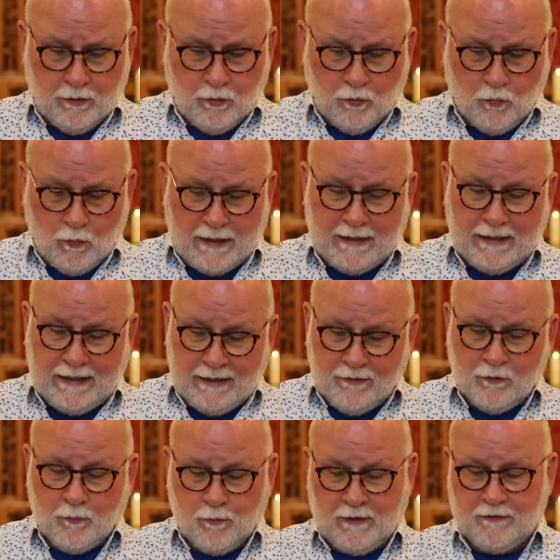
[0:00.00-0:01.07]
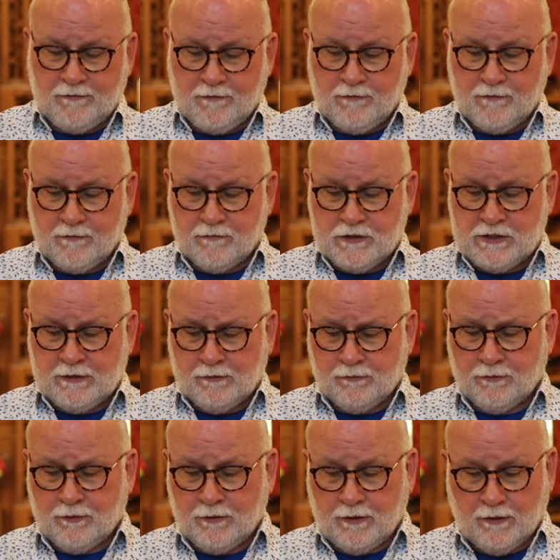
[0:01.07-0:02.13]
when in the presence of
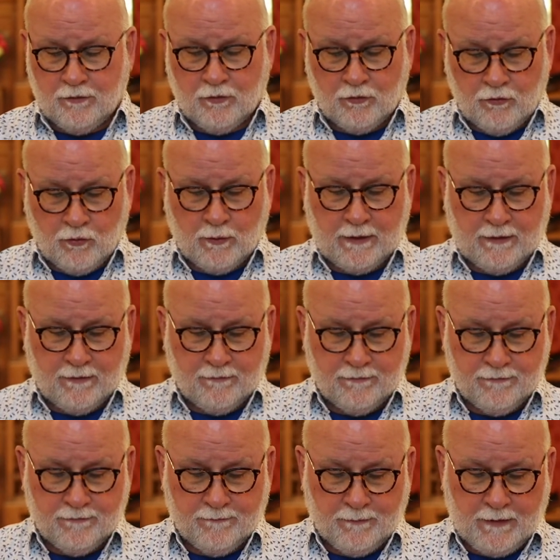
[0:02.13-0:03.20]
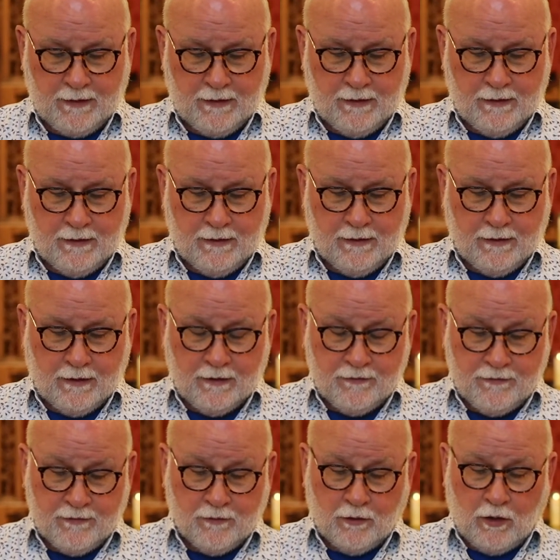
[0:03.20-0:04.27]
children under 12,
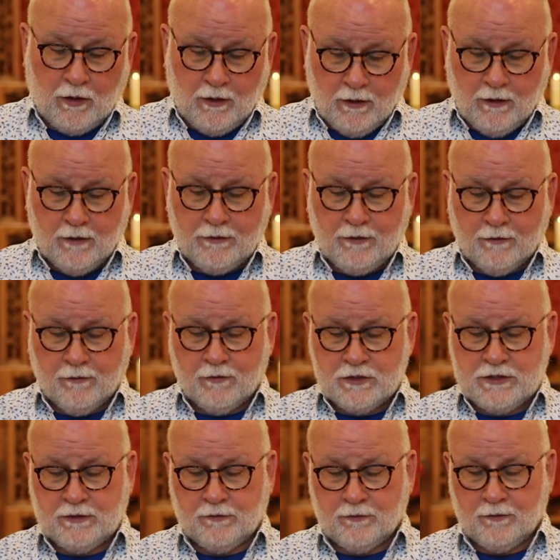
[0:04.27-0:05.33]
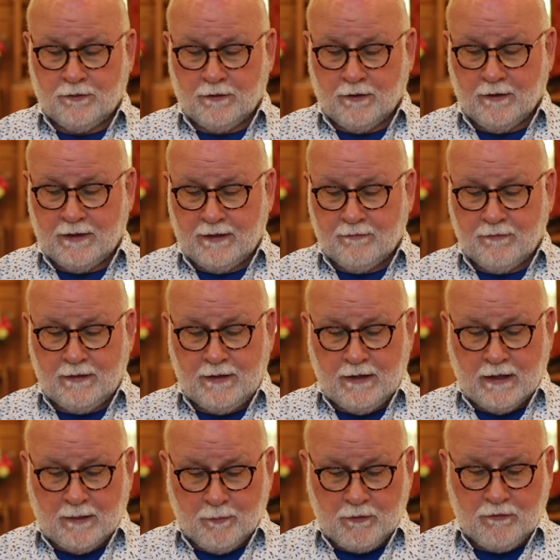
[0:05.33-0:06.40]
until all younger children are given
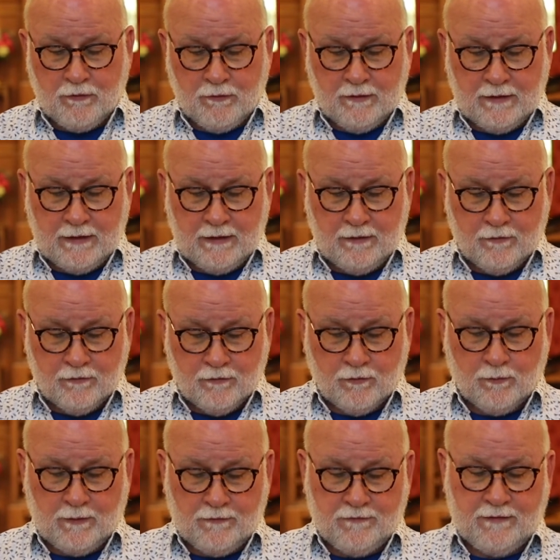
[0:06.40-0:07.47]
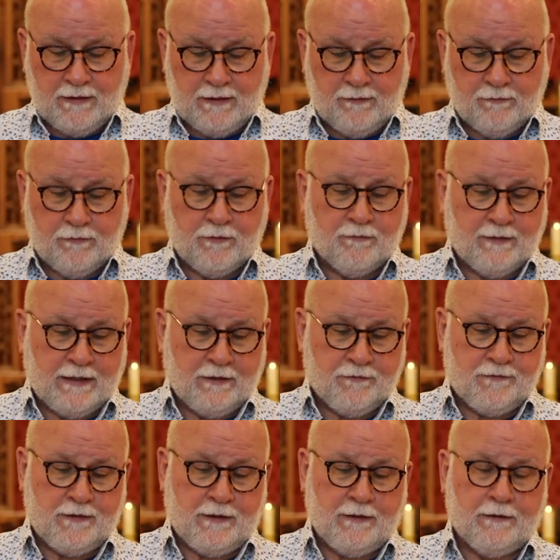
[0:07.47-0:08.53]
the opportunity to receive the
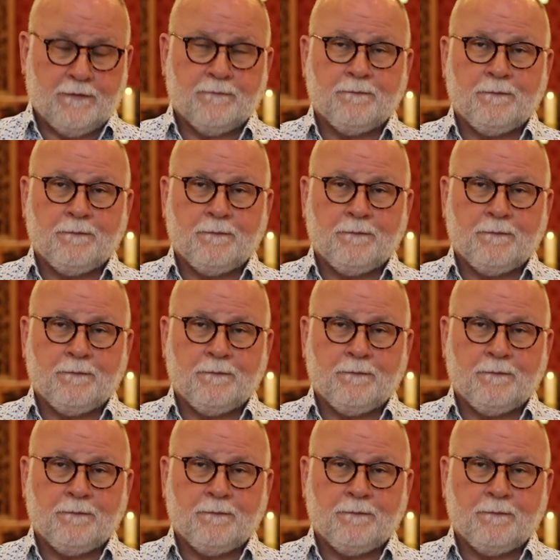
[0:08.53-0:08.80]
vaccine.